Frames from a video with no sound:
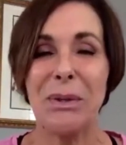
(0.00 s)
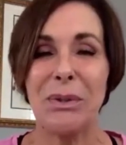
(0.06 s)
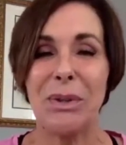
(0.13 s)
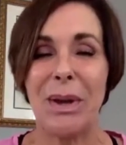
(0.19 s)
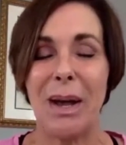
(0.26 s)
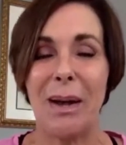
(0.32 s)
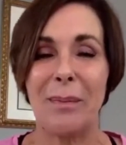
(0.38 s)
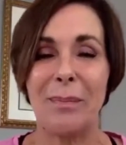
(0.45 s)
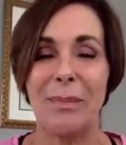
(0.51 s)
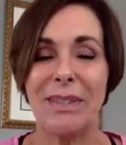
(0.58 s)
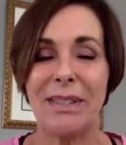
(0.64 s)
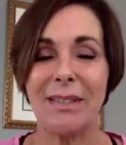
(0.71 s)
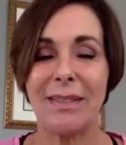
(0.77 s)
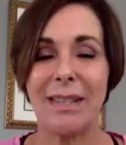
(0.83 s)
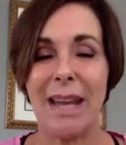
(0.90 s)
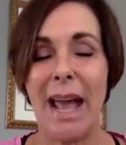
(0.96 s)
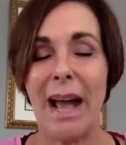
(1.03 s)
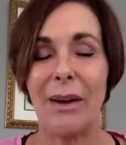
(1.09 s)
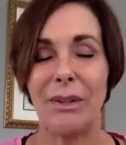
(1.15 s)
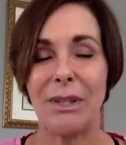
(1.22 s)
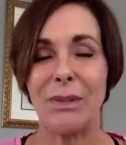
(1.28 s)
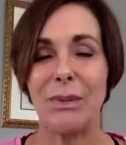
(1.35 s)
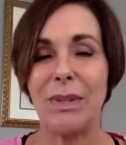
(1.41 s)
to see
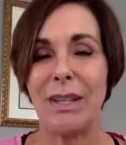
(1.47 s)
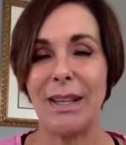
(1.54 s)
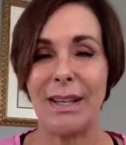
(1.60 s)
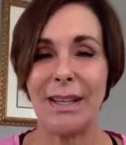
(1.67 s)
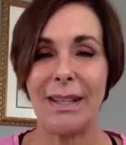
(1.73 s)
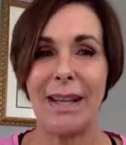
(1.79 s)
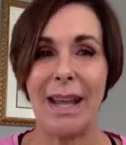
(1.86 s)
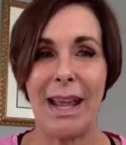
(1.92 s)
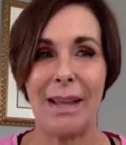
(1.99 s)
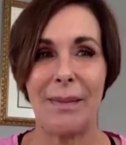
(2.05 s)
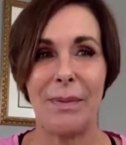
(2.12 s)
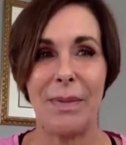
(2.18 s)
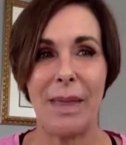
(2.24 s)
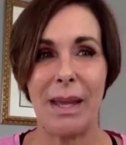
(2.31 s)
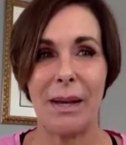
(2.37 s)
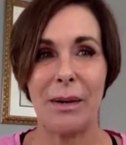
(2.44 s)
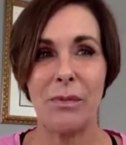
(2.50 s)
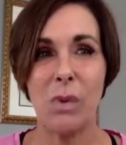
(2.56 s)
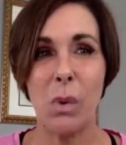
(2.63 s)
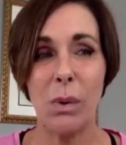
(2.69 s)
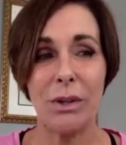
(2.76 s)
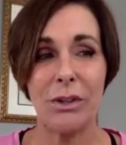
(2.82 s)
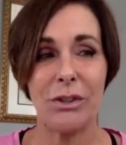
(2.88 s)
how you did. And then, of
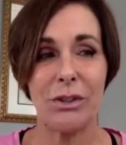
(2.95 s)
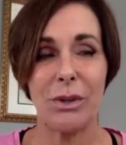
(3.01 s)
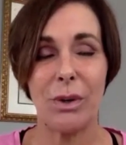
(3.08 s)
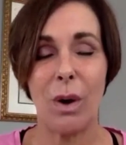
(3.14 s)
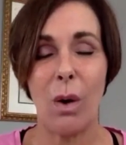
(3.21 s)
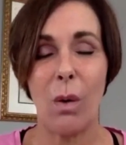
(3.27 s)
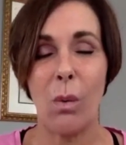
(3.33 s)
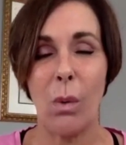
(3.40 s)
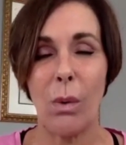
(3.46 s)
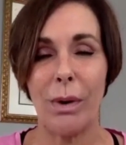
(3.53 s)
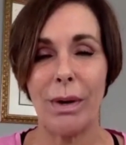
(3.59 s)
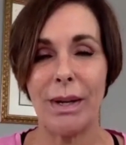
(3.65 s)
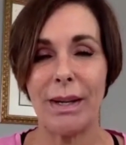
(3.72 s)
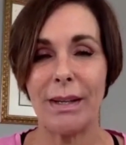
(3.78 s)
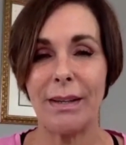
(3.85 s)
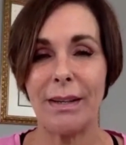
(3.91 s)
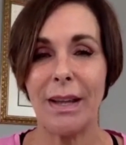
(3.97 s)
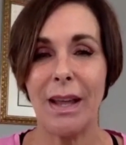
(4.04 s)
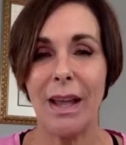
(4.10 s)
course, you're awarded